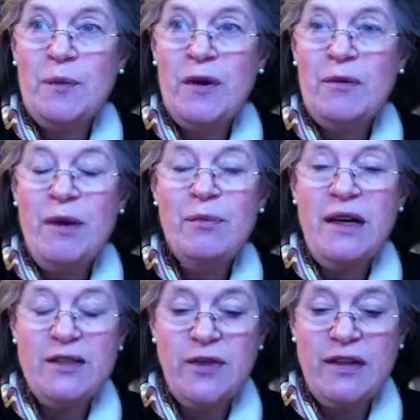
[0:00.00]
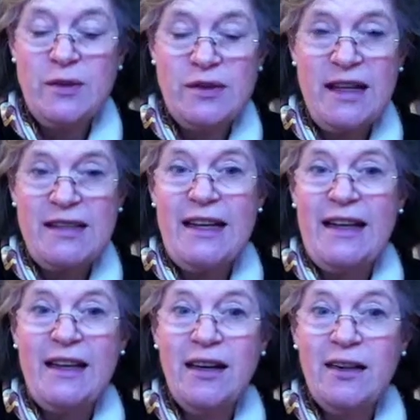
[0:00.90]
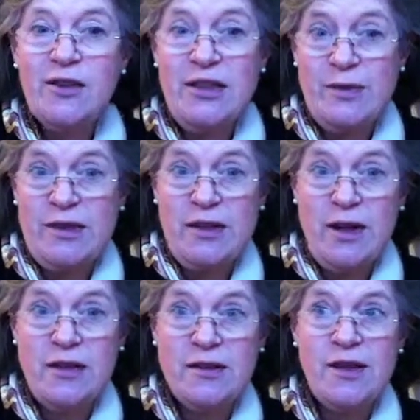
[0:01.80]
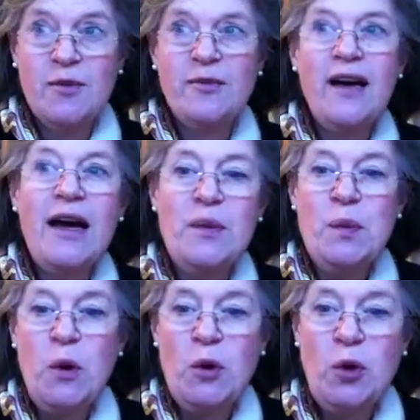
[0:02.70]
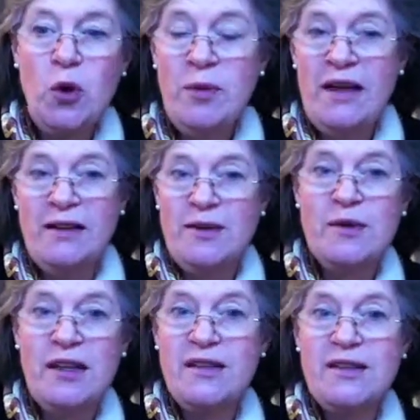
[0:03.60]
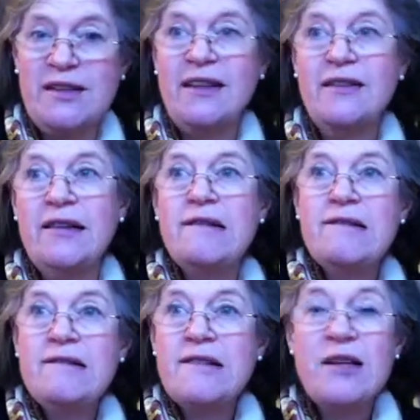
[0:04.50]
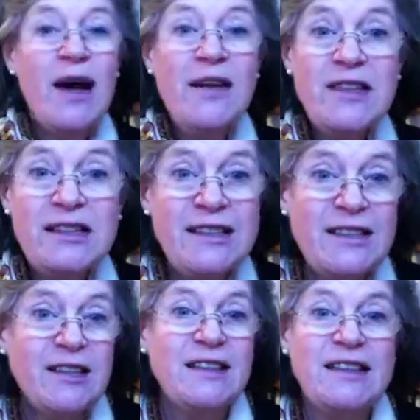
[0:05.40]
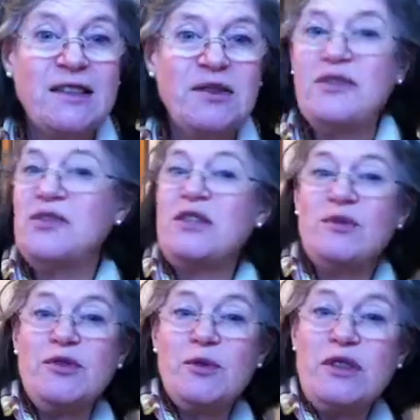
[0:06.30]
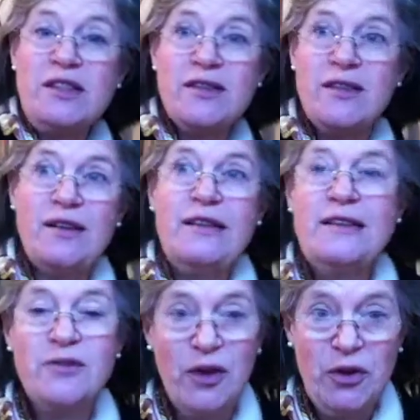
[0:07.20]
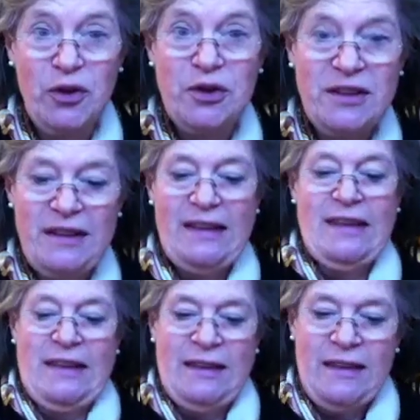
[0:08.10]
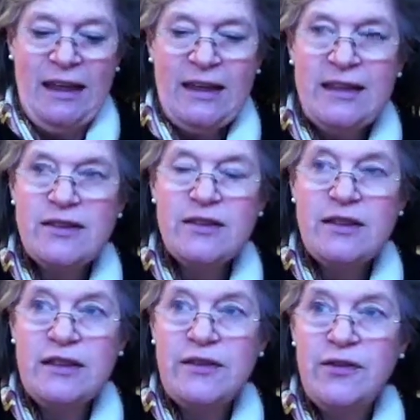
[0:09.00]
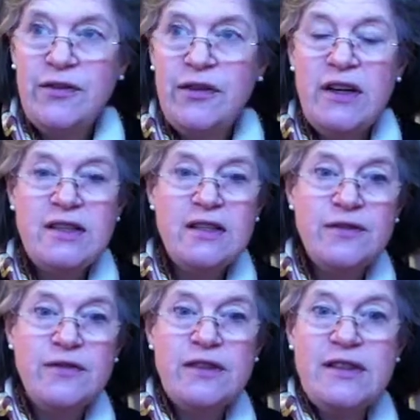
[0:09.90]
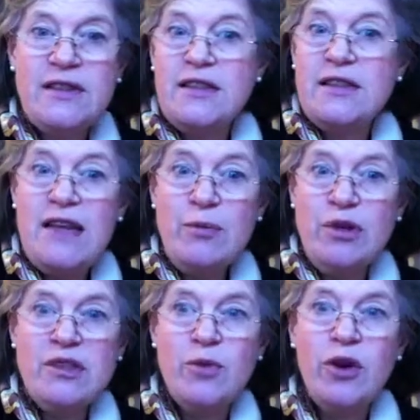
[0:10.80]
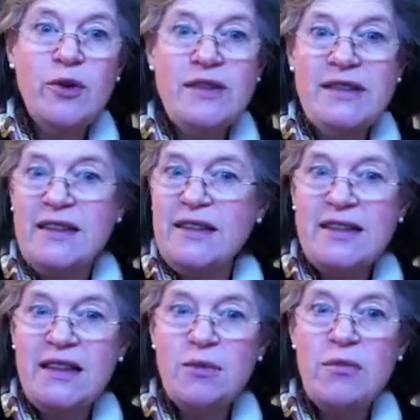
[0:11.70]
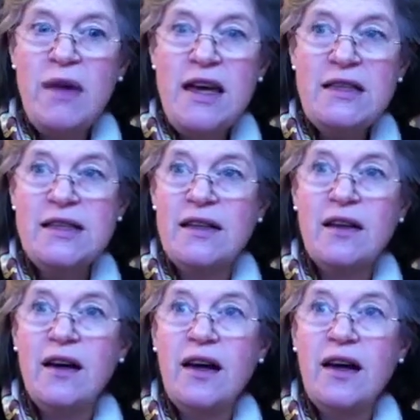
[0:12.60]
one of my best friends was there selling her Christmas cards, so I bought all my Christmas cards today. So I have actually started getting ready for Christmas, which is rather good. It's the 1st of December tomorrow, isn't it? Isn't that amazing?